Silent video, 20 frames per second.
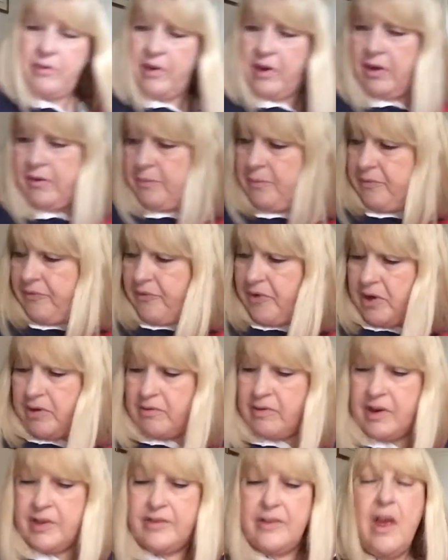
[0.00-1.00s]
where my
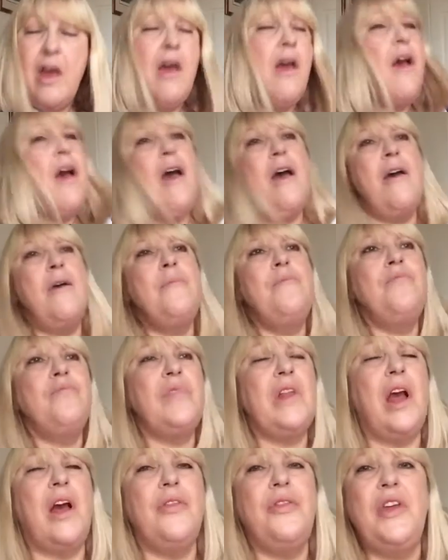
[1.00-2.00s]
phone is.
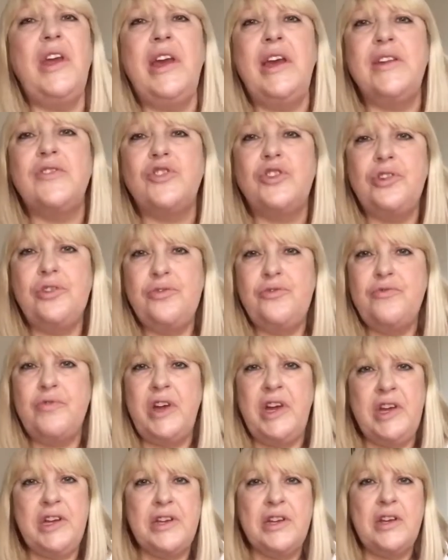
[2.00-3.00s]
I think it's
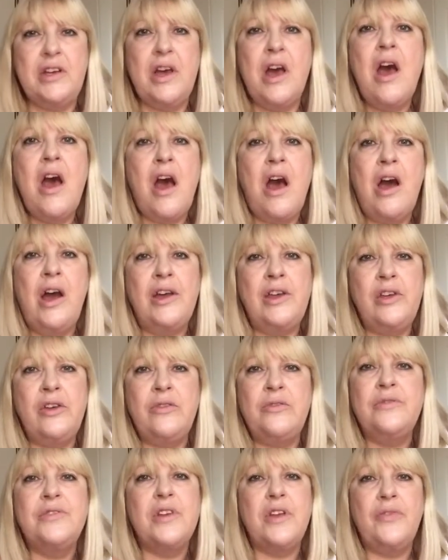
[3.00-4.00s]
Goodreader I
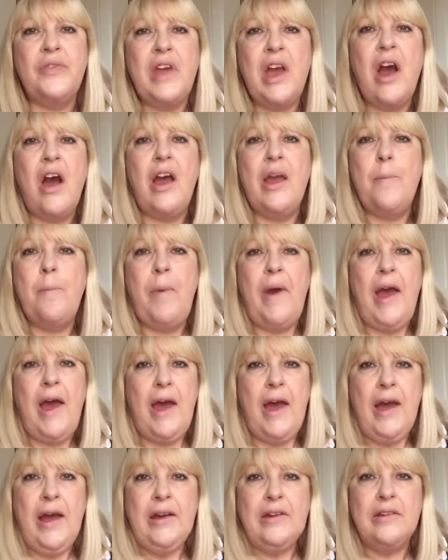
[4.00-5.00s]
use on the
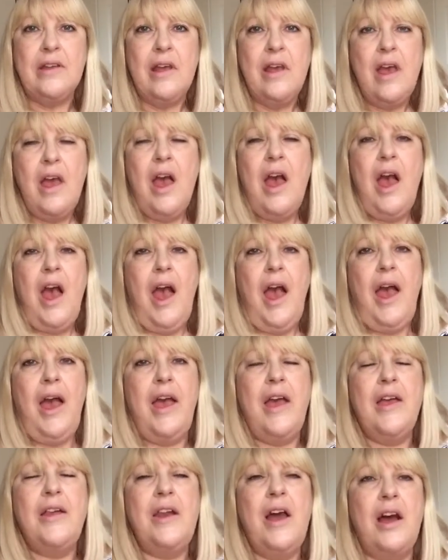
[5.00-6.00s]
iPad.
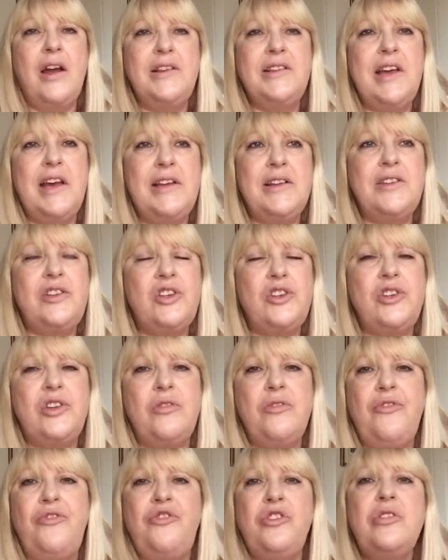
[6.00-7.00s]
And I tend to
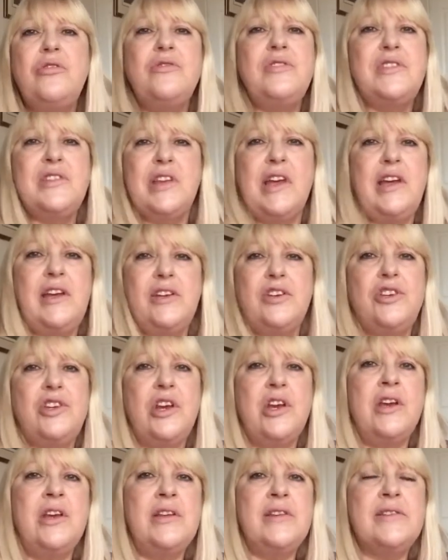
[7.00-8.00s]
do a few
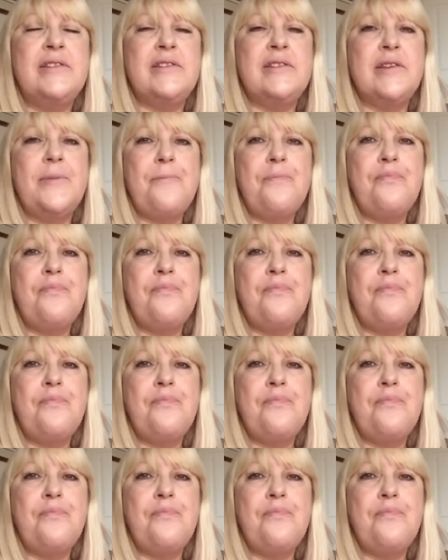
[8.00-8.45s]
stitches